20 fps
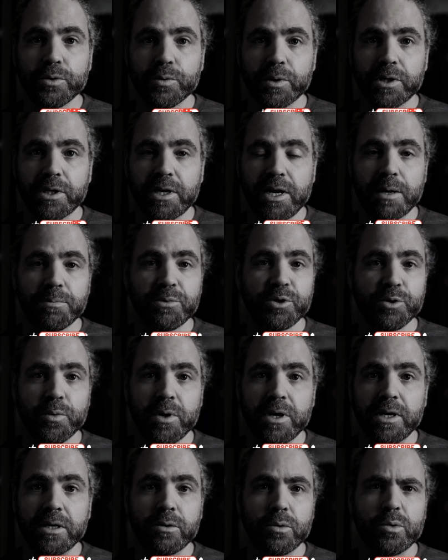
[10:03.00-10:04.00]
with Capture
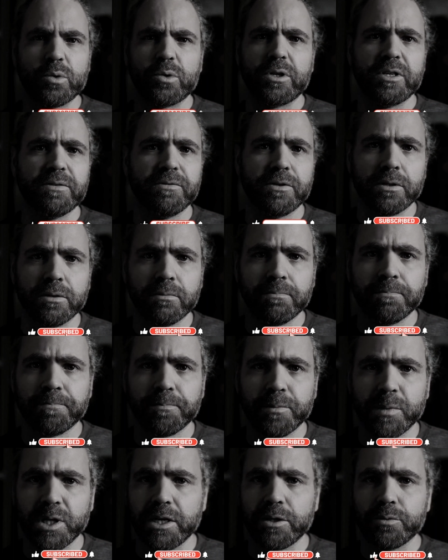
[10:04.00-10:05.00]
One or even
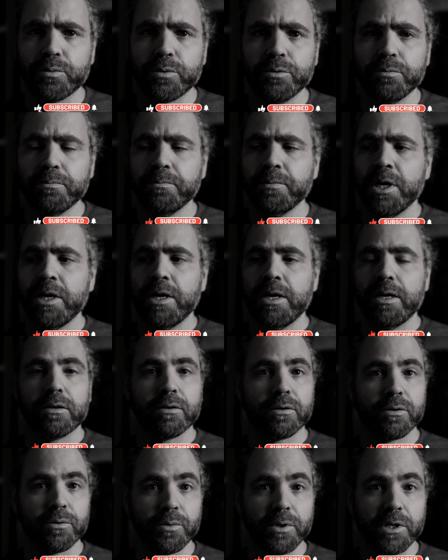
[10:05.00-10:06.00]
Lightroom,
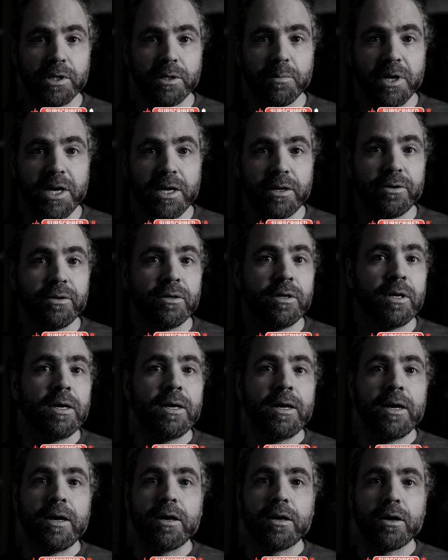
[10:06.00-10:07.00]
doesn't really matter,
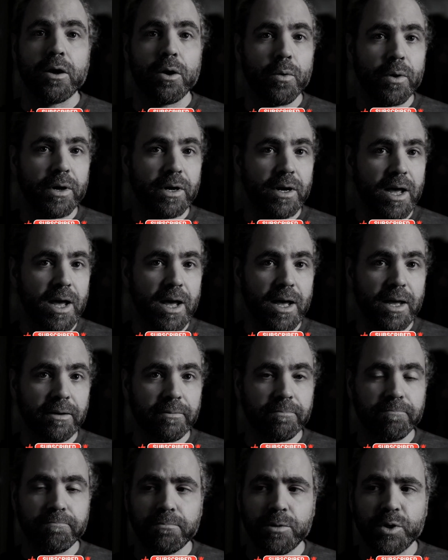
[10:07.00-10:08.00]
go and add
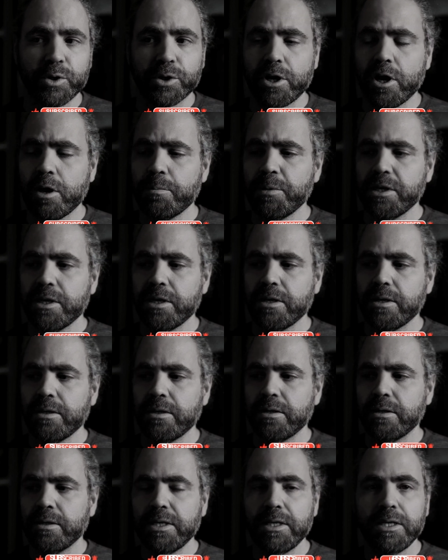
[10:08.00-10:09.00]
your comment
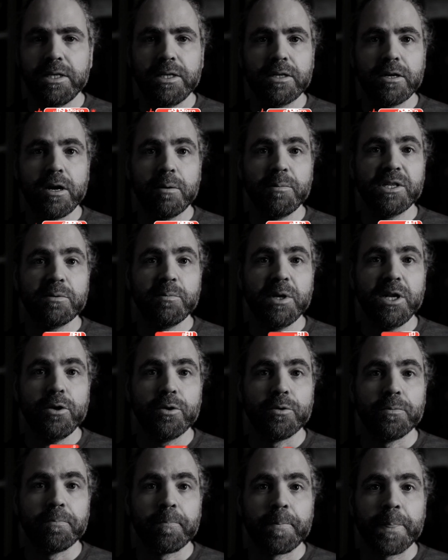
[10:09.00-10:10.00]
in the comments
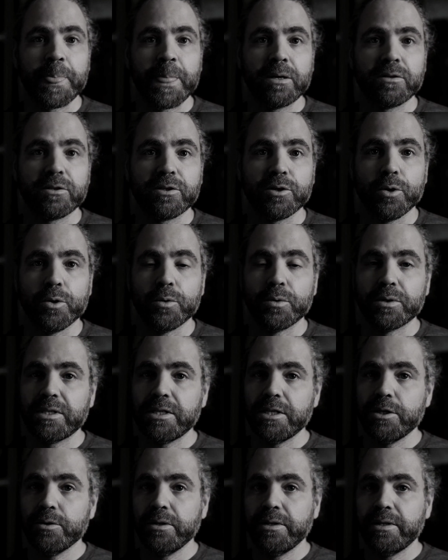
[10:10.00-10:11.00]
below. So
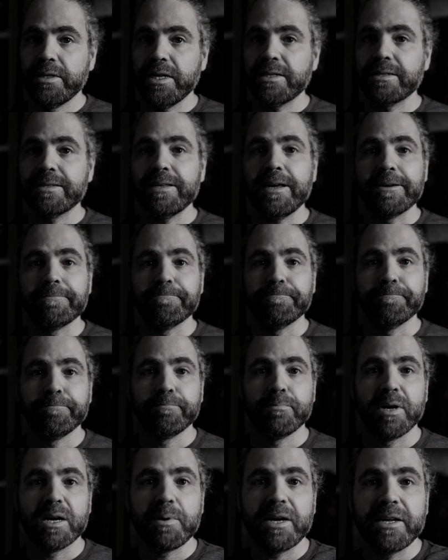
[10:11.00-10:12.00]
see you next time.
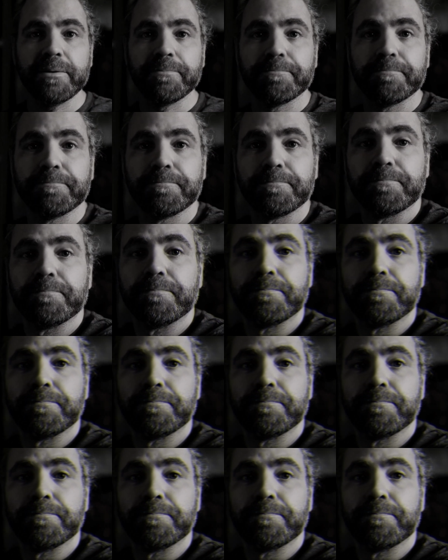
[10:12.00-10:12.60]
Bye bye.